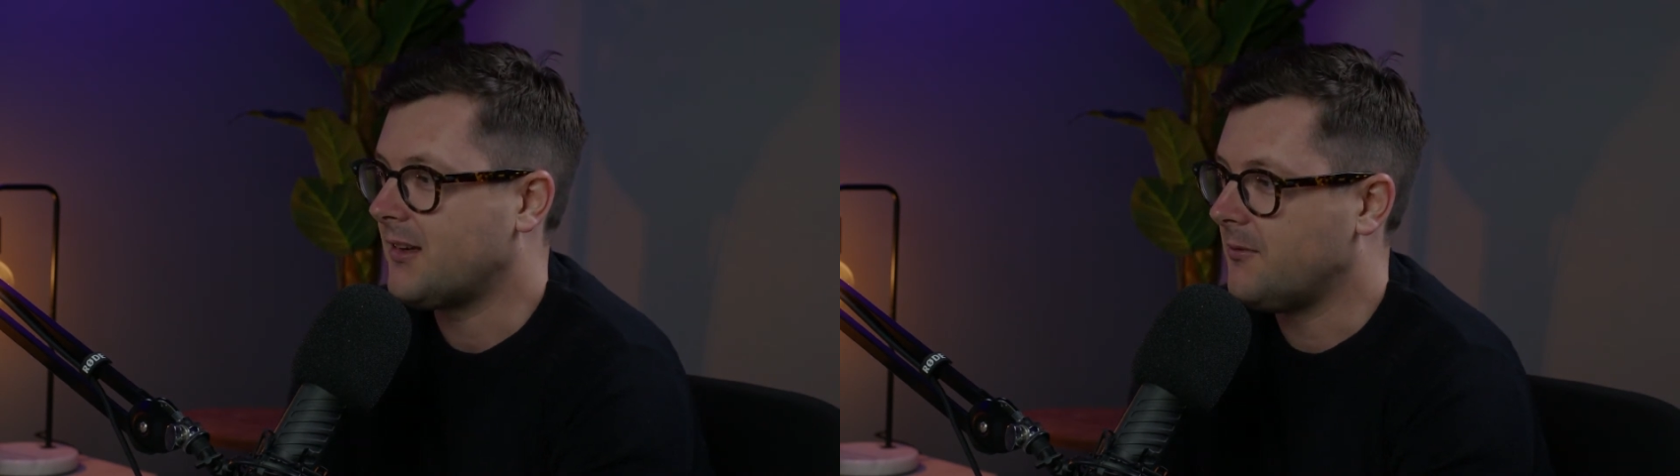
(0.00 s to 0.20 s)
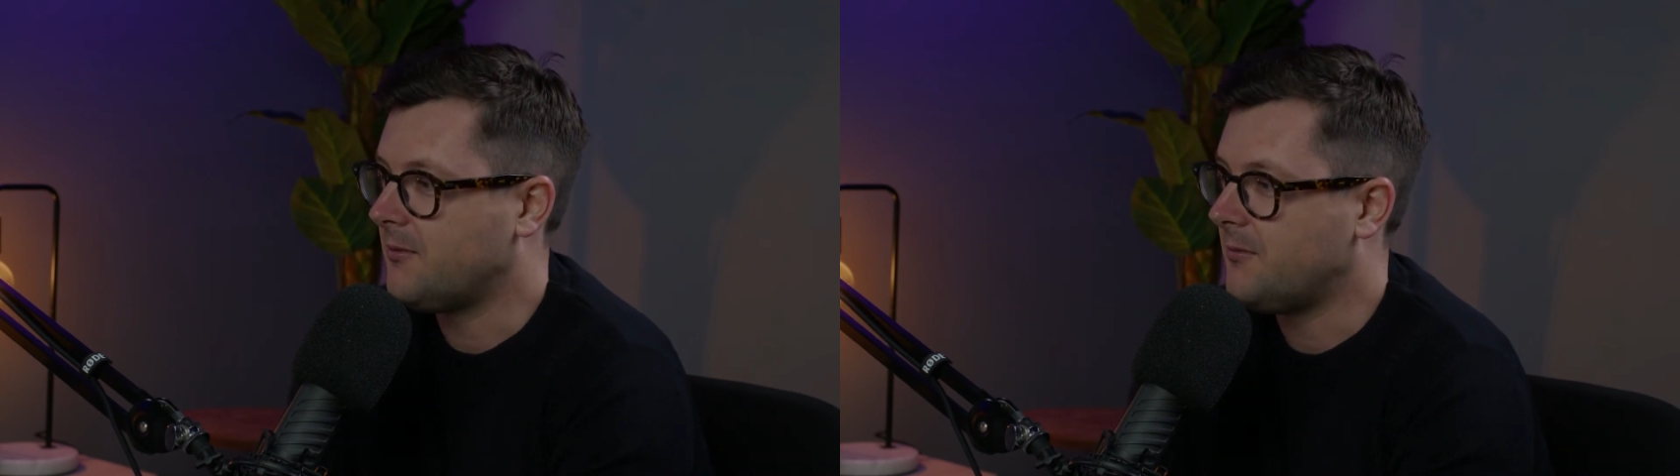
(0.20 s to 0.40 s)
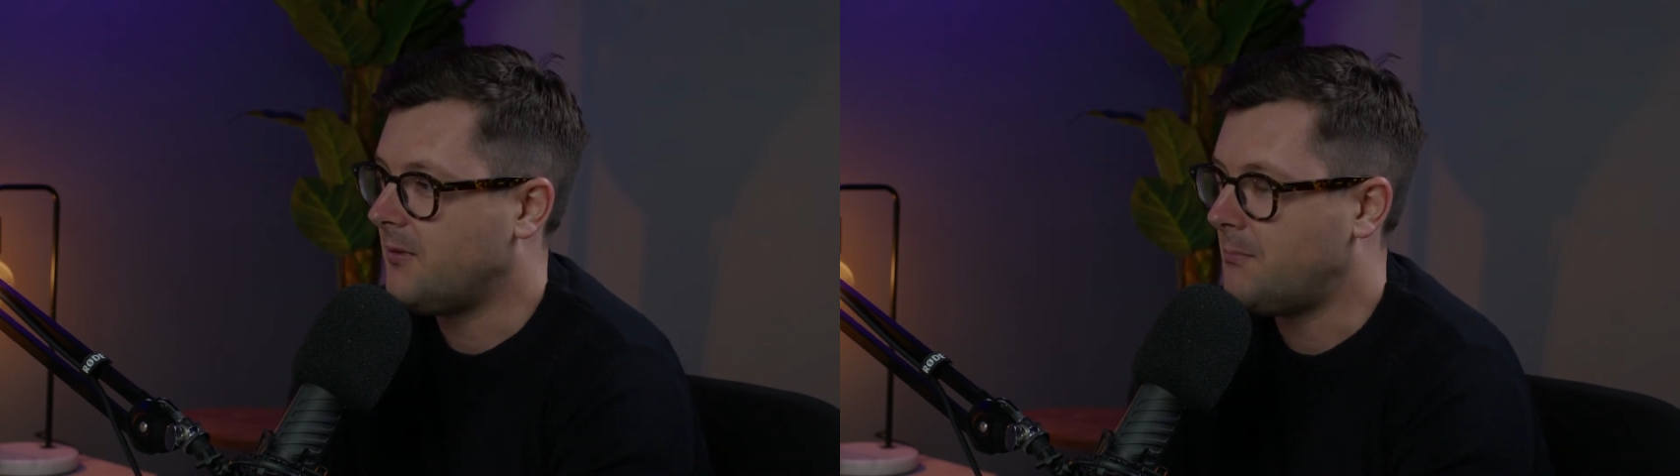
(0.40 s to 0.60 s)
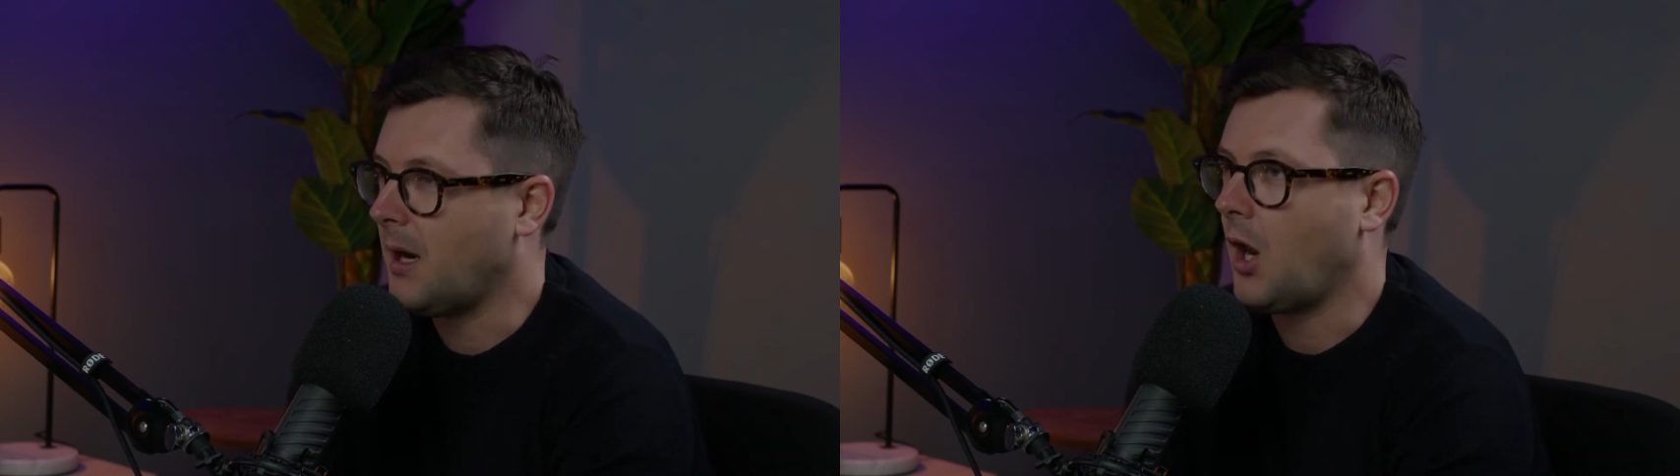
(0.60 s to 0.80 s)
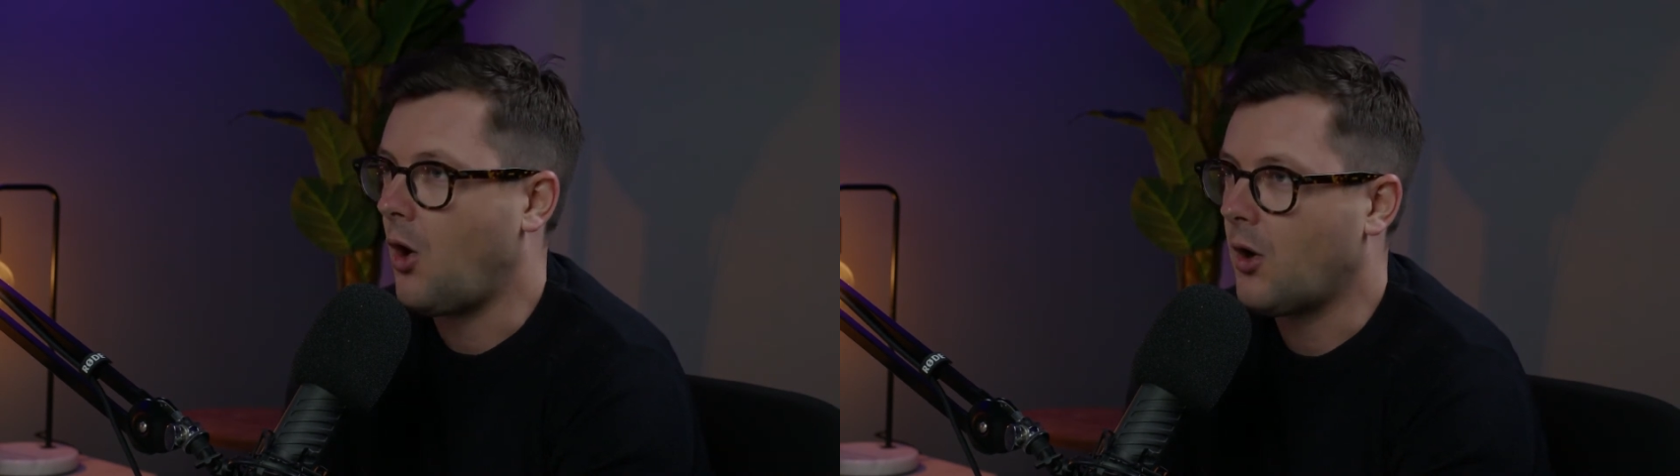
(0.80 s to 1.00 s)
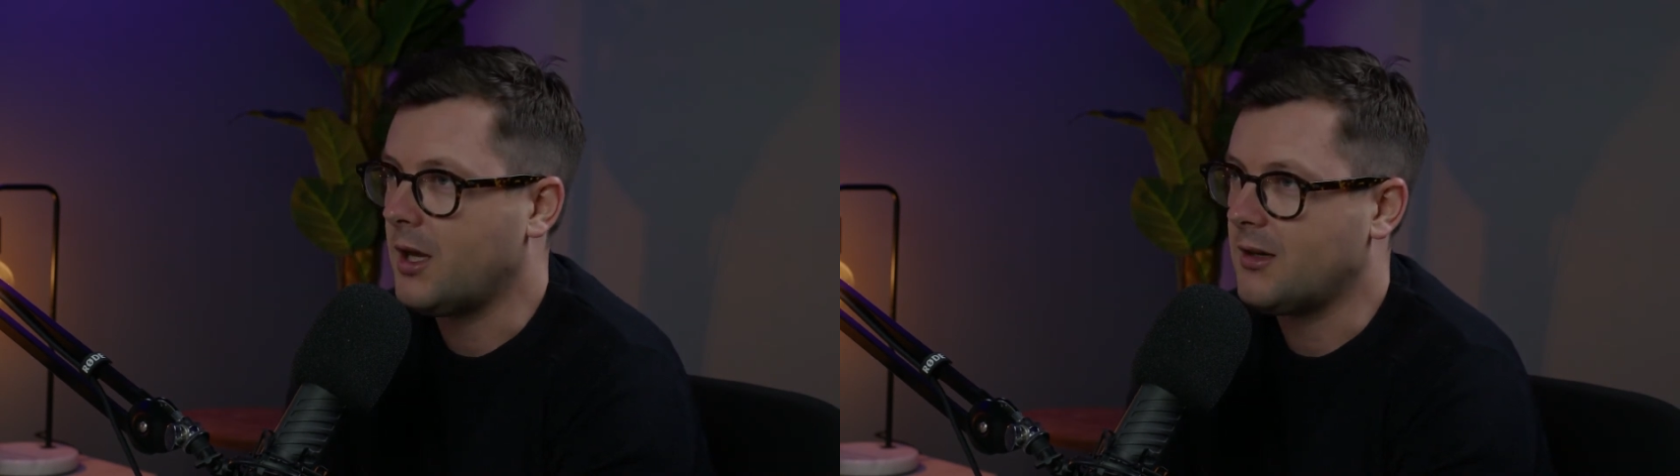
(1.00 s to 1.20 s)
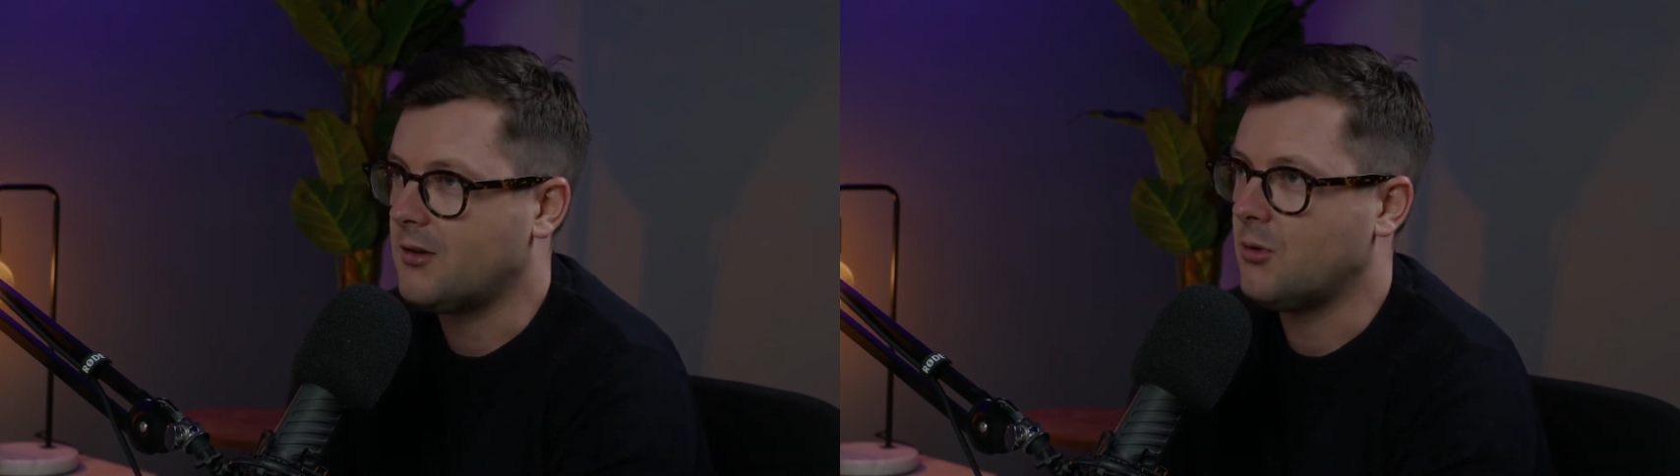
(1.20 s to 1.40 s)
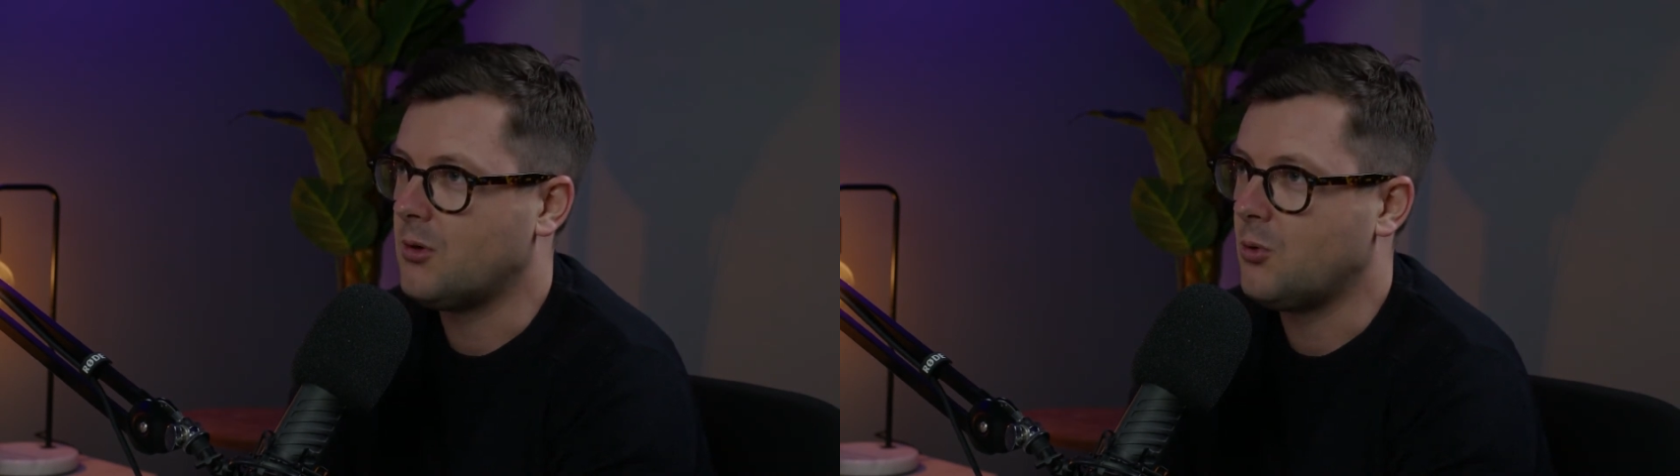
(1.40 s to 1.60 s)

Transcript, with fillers: of belonging to an